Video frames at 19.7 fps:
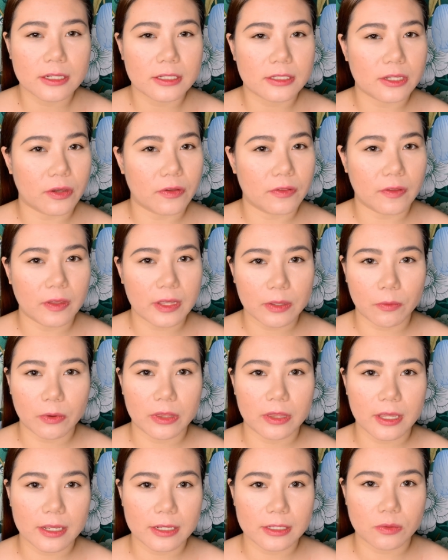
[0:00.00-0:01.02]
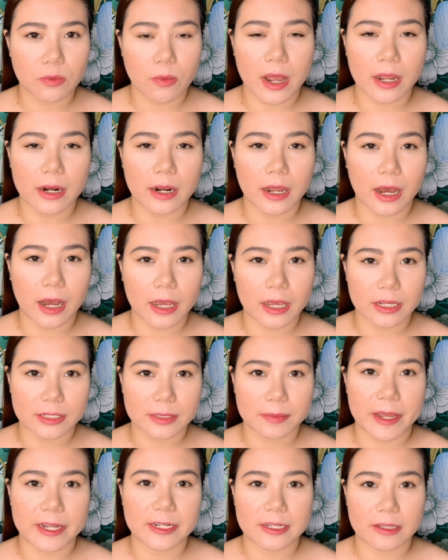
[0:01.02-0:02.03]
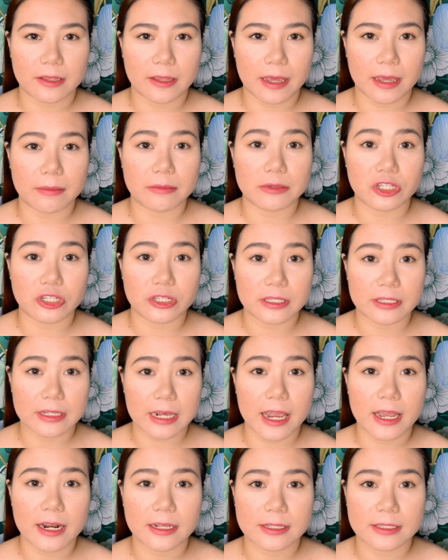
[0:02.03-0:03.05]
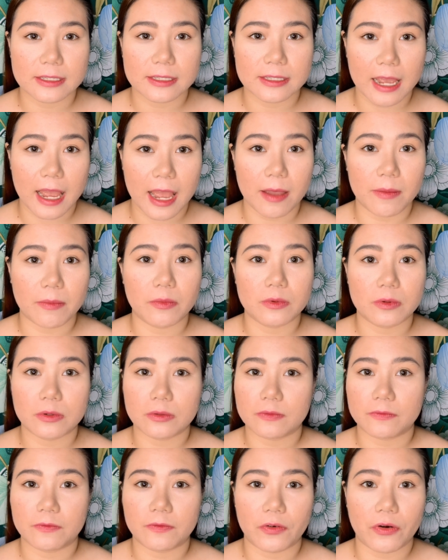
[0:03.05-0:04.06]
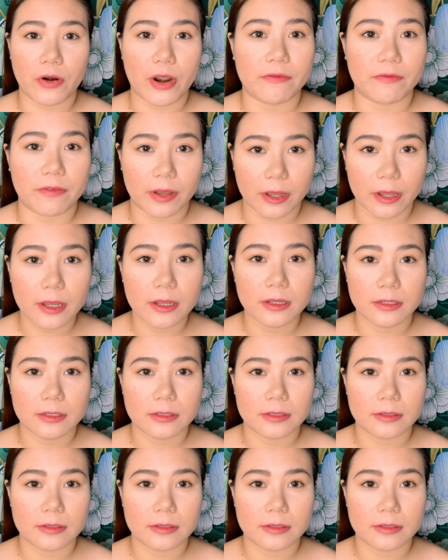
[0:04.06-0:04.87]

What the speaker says: So with this one I expected them to stay the same forever,